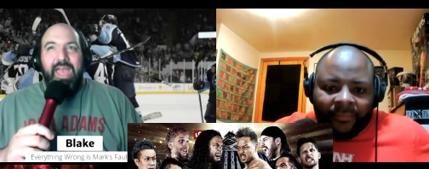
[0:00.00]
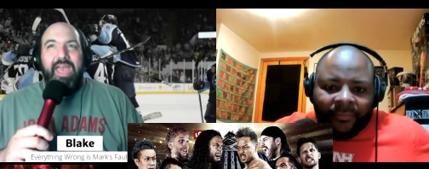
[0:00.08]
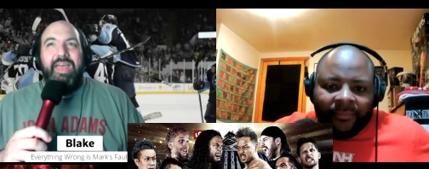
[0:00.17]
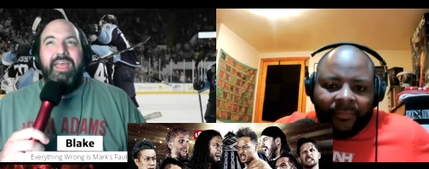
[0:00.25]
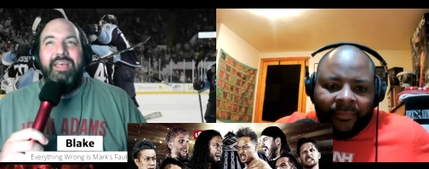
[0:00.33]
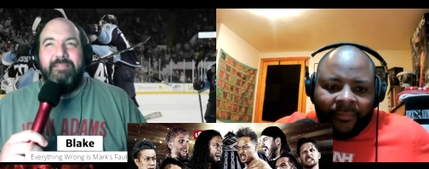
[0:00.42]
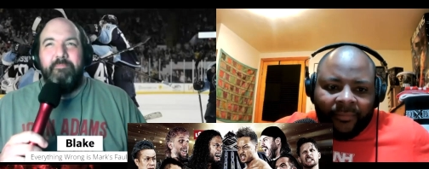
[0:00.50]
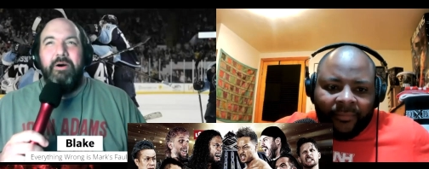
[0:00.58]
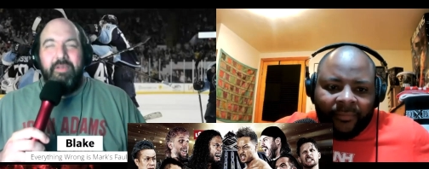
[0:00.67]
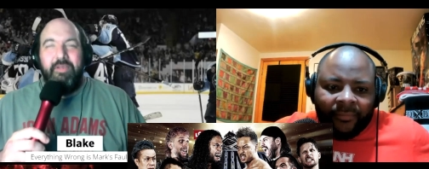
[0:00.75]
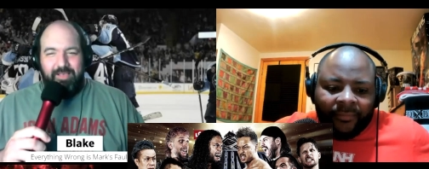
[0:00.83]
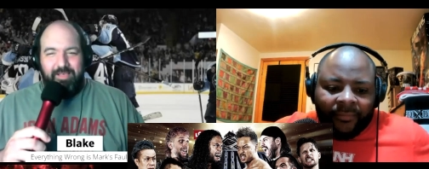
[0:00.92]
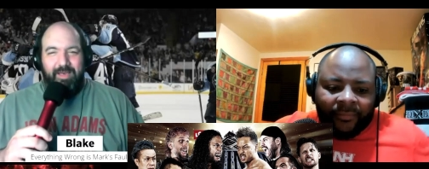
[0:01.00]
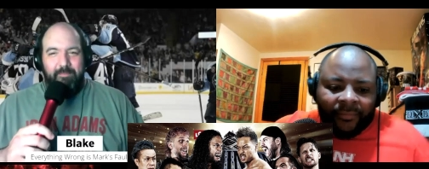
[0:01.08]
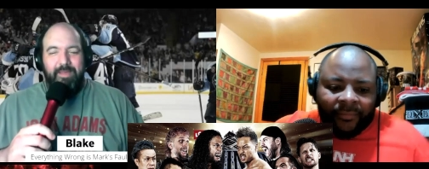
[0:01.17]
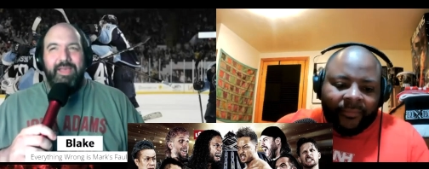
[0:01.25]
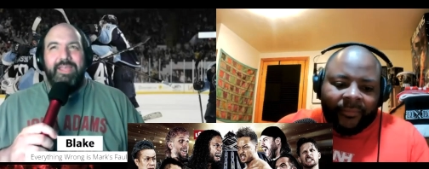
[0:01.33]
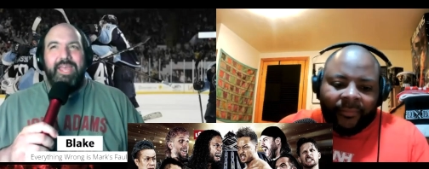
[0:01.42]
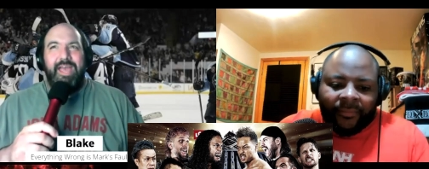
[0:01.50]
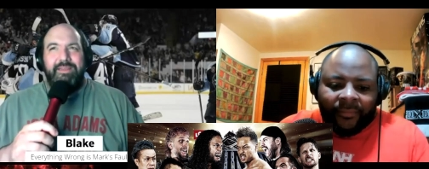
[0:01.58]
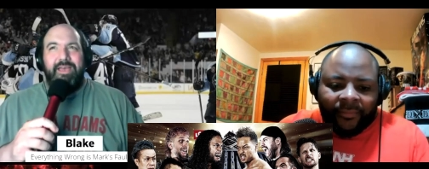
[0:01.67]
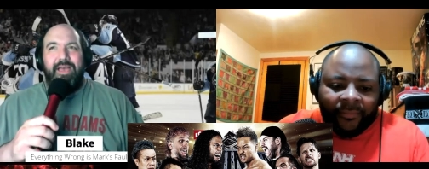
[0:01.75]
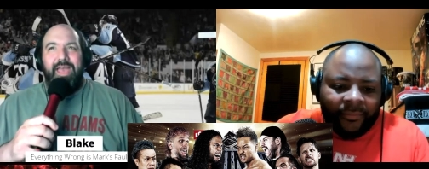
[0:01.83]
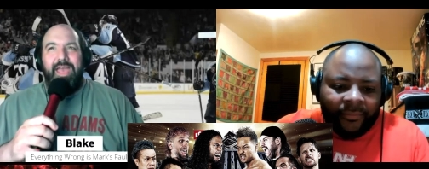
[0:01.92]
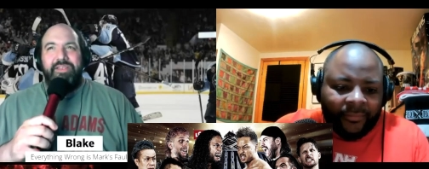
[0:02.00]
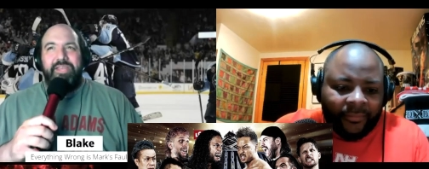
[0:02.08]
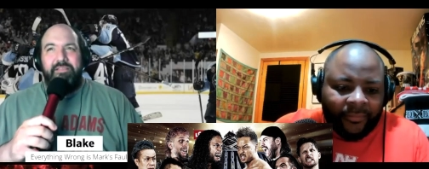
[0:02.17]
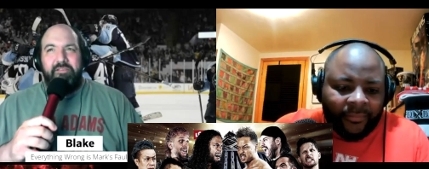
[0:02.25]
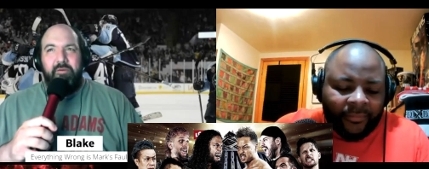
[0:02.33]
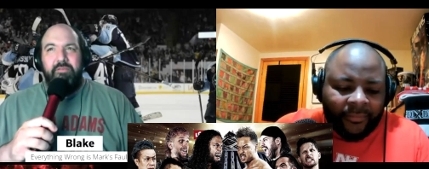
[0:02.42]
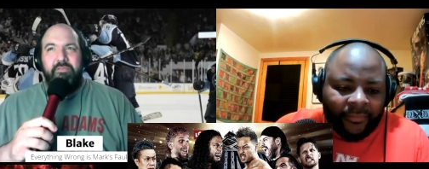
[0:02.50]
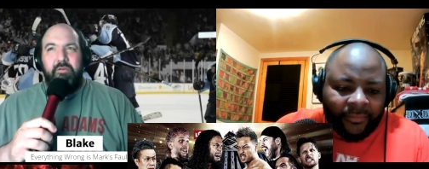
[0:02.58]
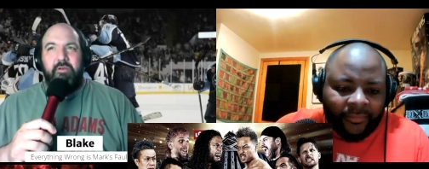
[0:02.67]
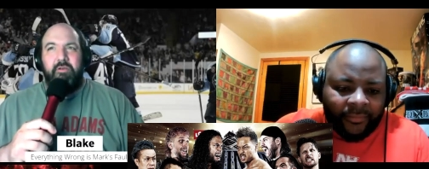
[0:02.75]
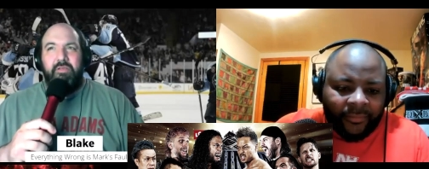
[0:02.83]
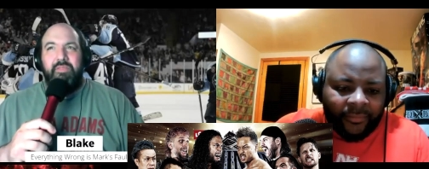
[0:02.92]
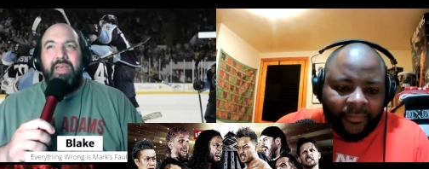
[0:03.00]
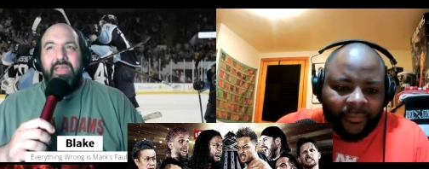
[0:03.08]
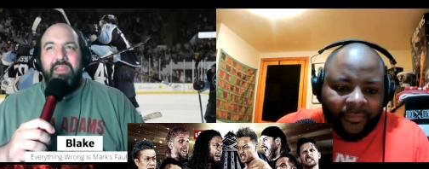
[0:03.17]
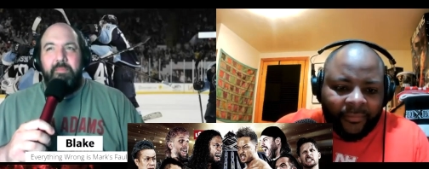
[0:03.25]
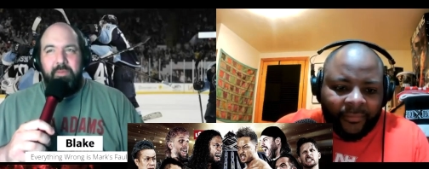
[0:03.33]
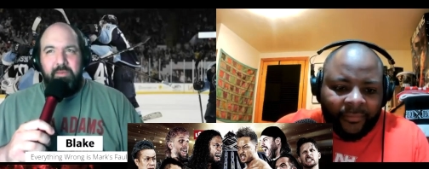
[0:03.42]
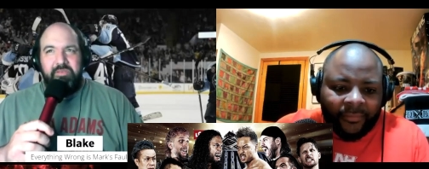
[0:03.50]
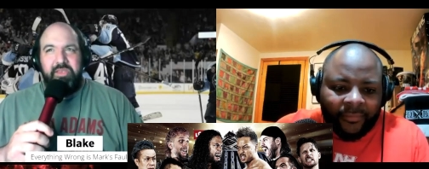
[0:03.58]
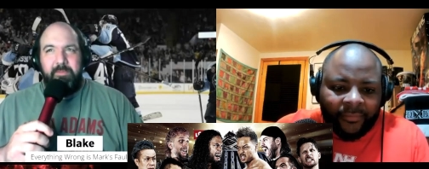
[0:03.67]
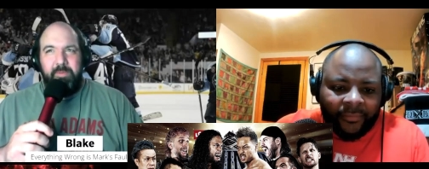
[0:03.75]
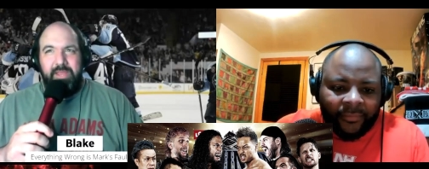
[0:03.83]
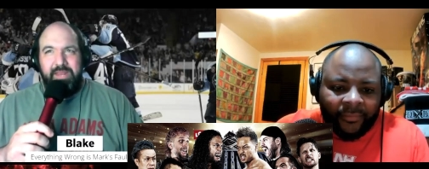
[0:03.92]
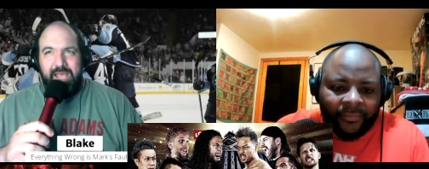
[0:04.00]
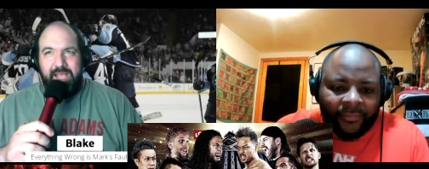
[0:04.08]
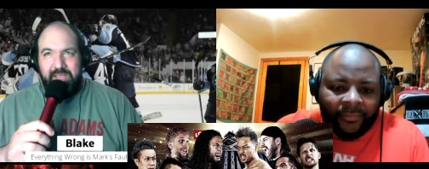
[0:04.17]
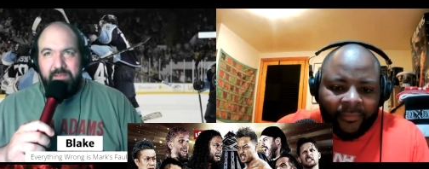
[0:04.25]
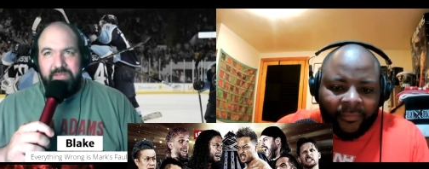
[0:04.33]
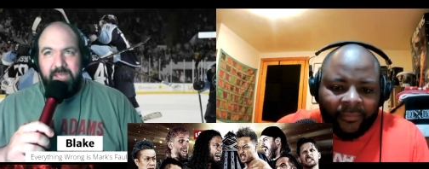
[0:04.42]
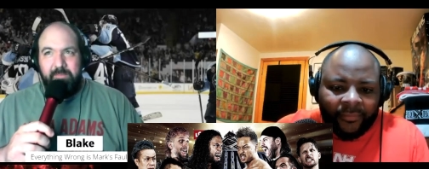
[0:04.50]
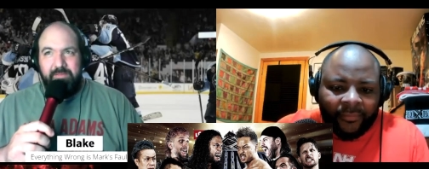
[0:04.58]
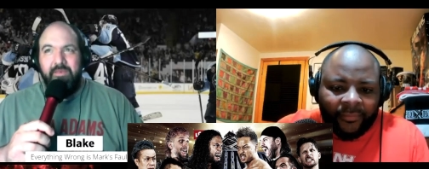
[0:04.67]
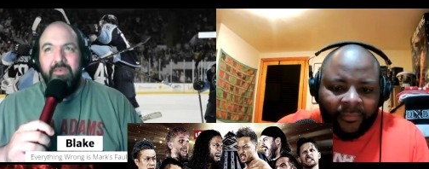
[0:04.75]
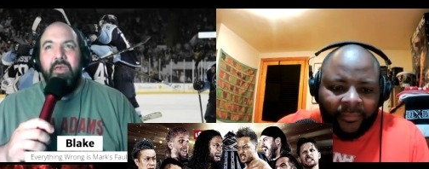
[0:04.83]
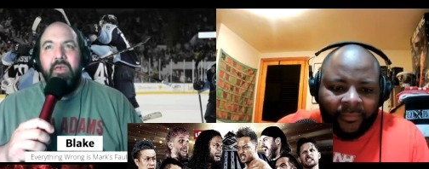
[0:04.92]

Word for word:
Speaker 1: It is Bullet Club Kenta and Chase Owens, who are currently the IWGP Tag Team Champions,